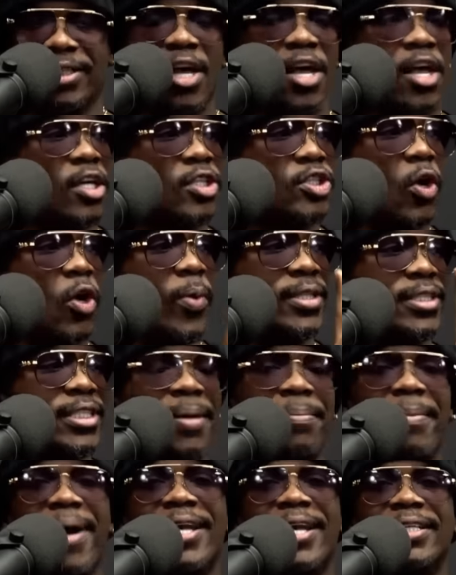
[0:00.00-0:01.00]
So when
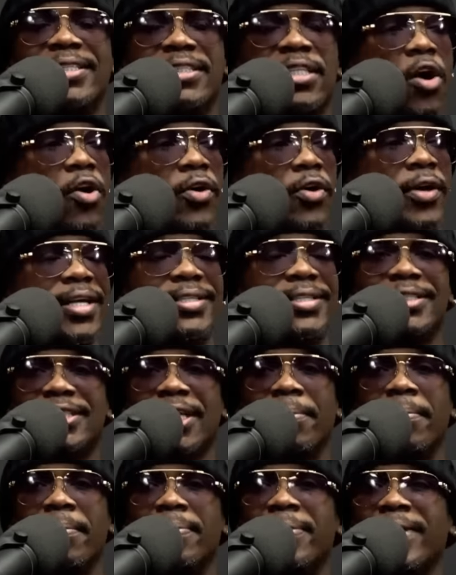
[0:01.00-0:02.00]
somebody's talking
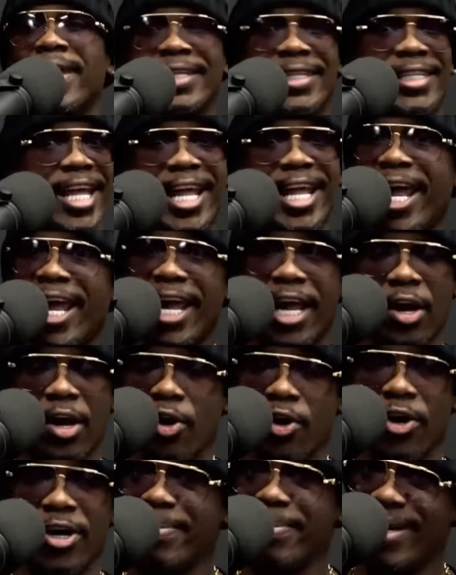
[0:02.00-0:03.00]
something that they ain't
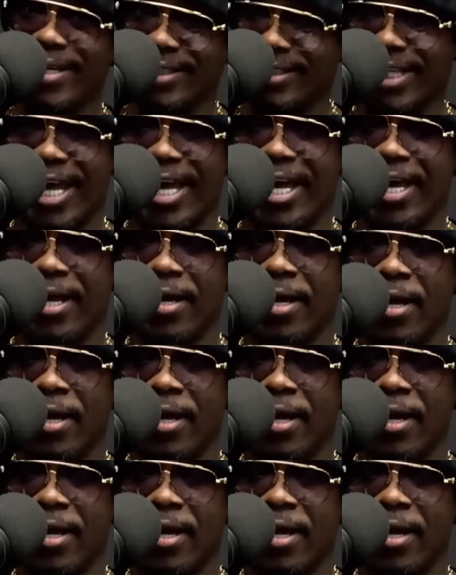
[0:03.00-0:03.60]
heard me say,